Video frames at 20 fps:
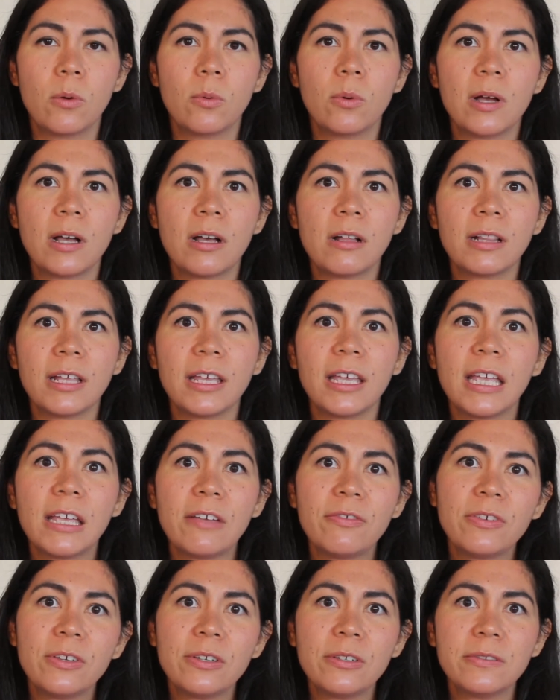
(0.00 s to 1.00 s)
Well,
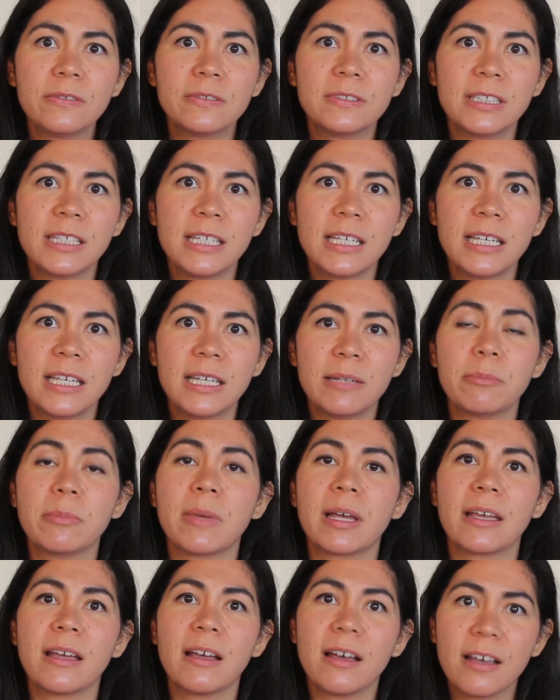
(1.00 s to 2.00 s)
if you've seen
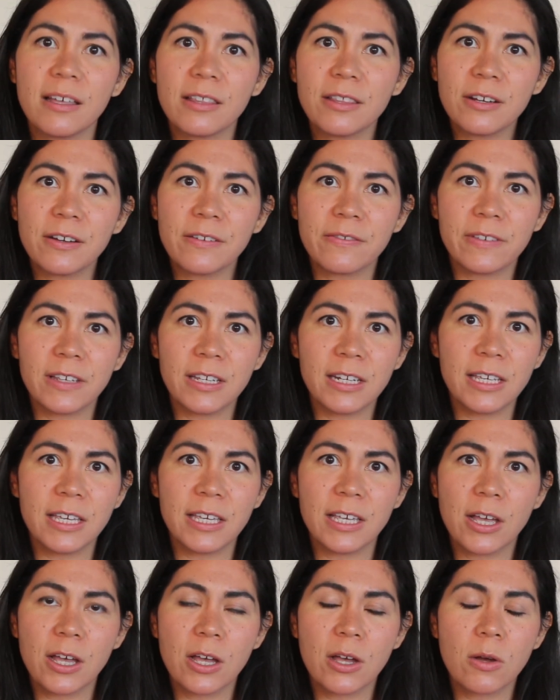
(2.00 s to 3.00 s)
my other
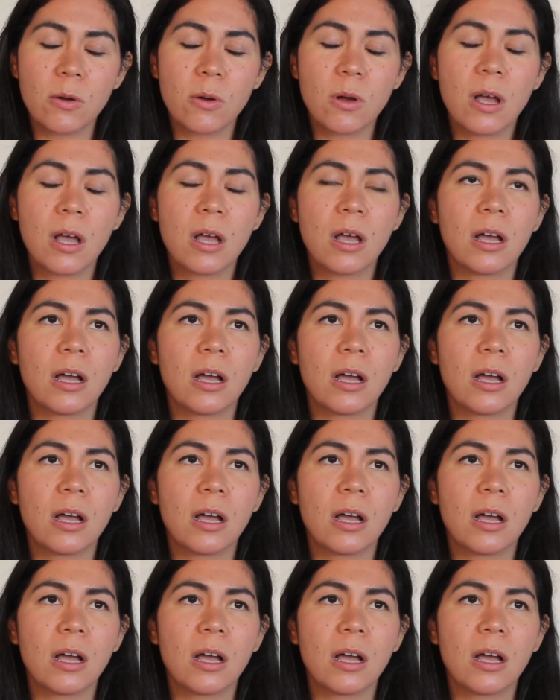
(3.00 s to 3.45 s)
video,